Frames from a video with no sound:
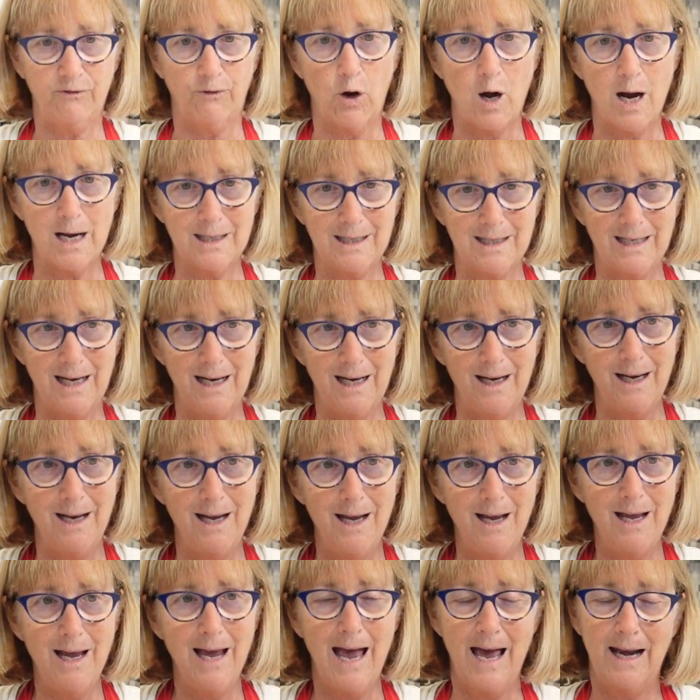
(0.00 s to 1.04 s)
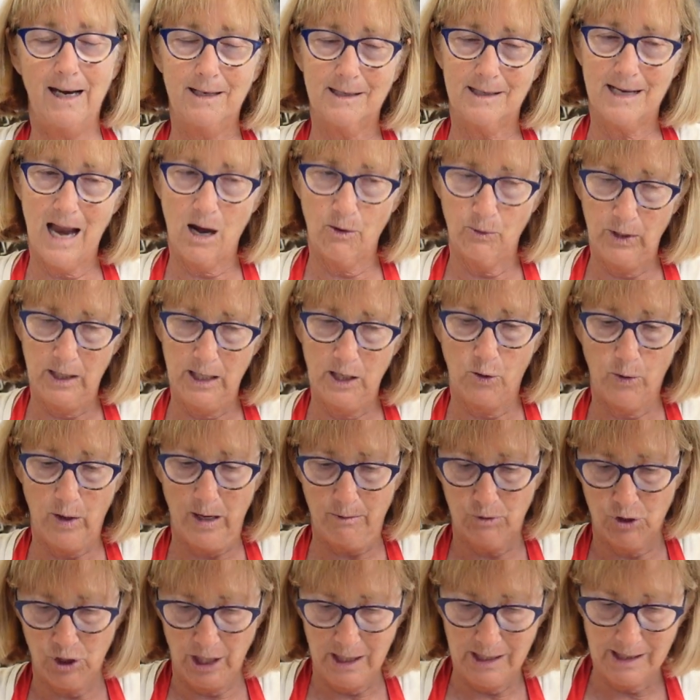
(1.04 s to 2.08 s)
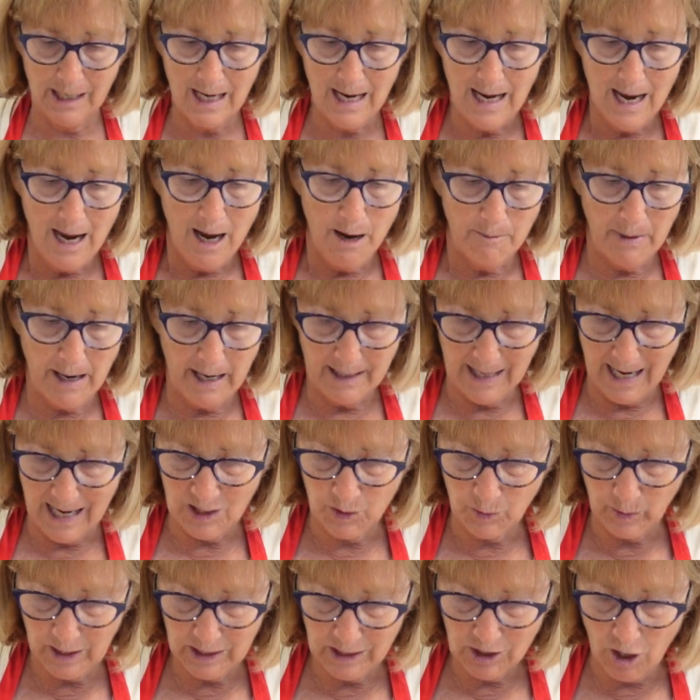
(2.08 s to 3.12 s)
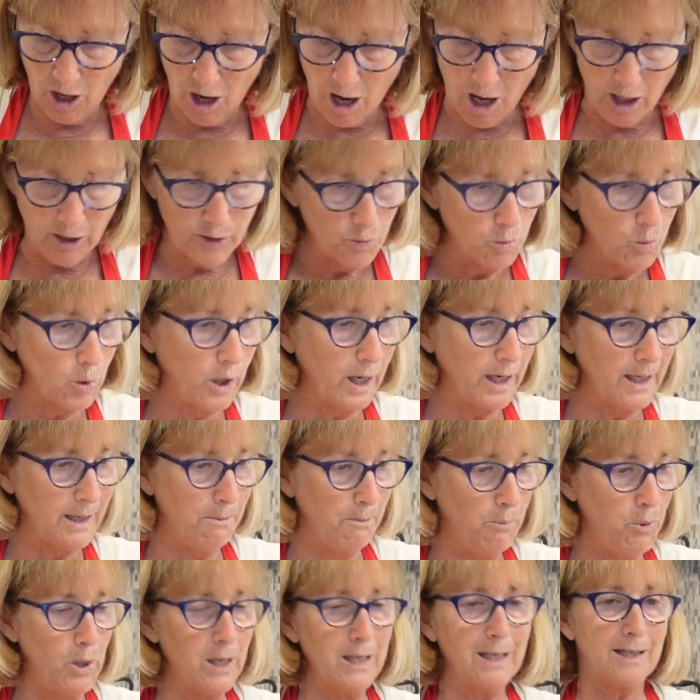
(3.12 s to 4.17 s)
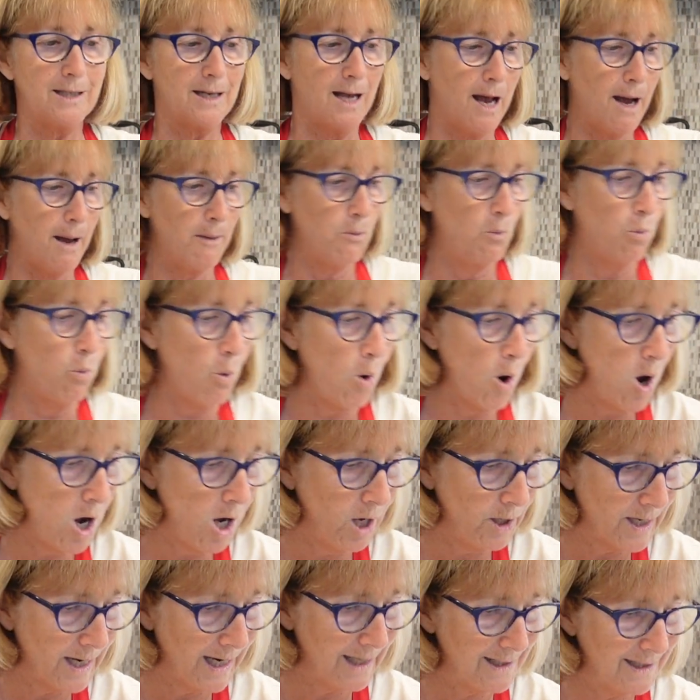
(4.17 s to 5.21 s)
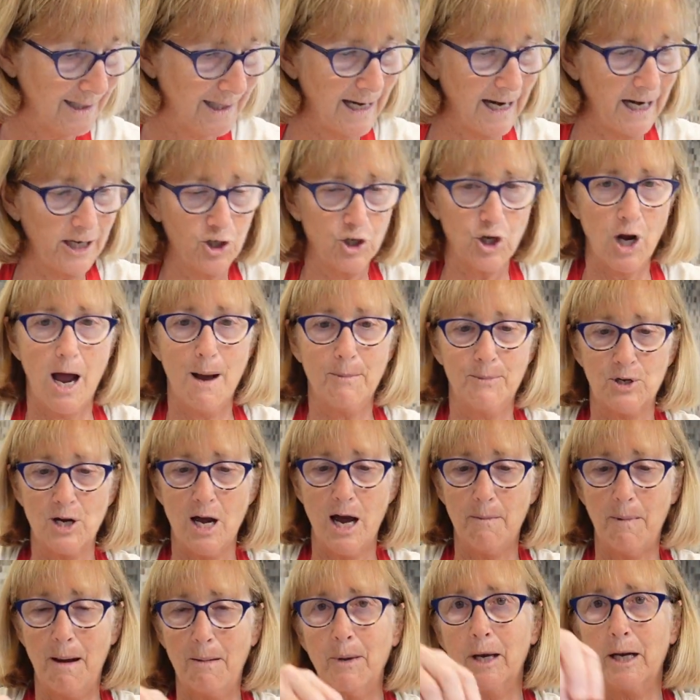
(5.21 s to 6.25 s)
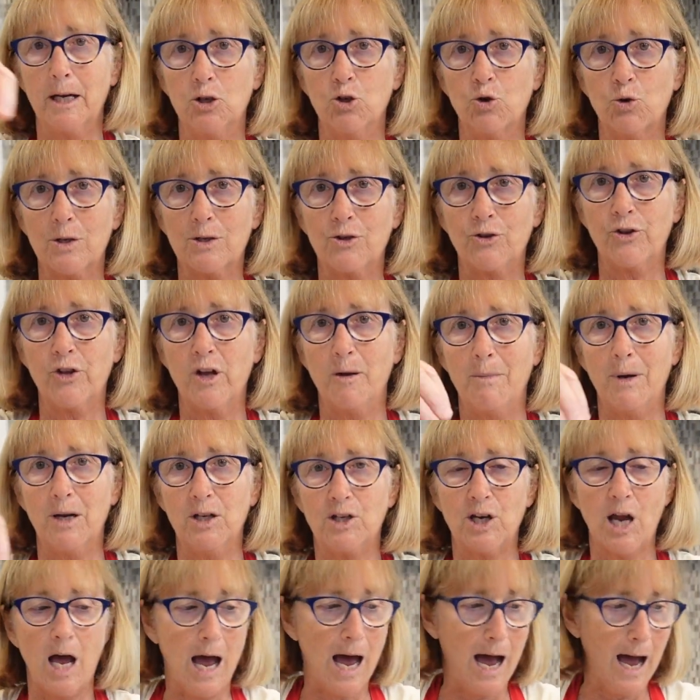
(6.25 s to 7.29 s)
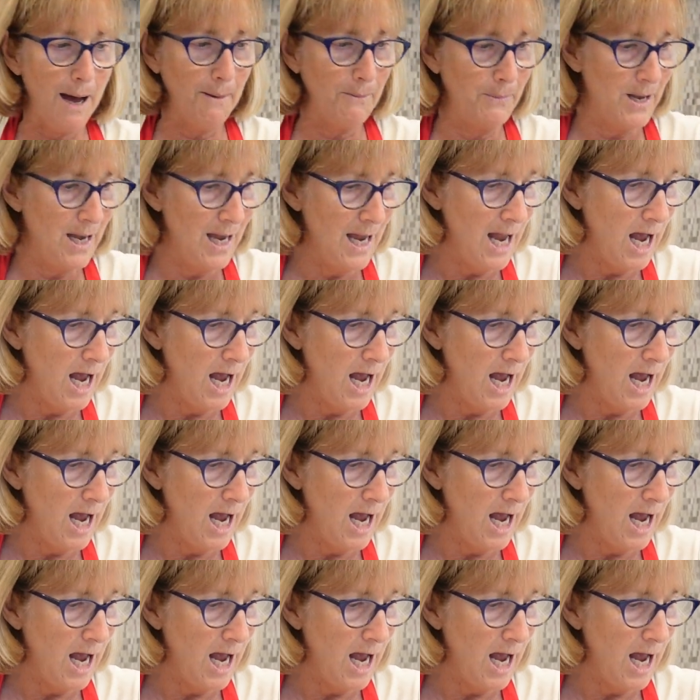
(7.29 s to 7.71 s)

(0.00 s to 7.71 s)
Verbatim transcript: frosting, and it's not really cream cheese, but that's what it's called. We're gonna put some walnuts that I chopped up. I'm gonna drizzle them on top,